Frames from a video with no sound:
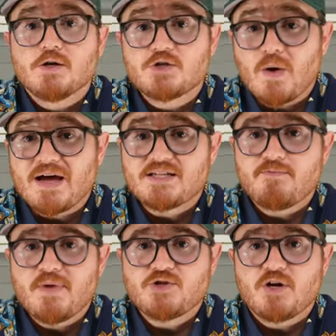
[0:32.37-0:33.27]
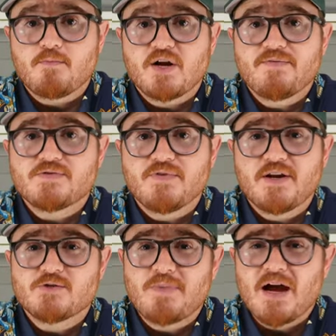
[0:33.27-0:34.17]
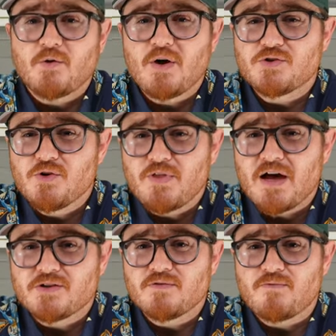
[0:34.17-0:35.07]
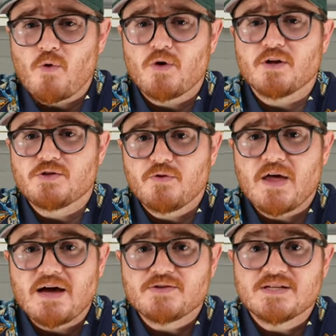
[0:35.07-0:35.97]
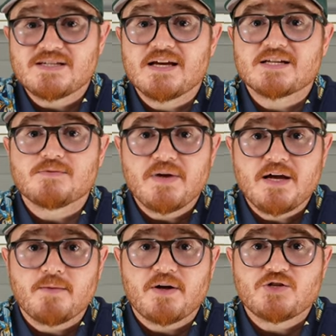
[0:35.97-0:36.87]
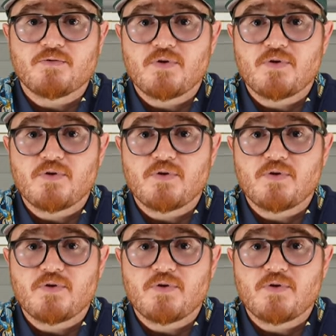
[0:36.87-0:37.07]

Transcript: So as I've mentioned in previous videos, back around 2004 to 2006, me and a bunch of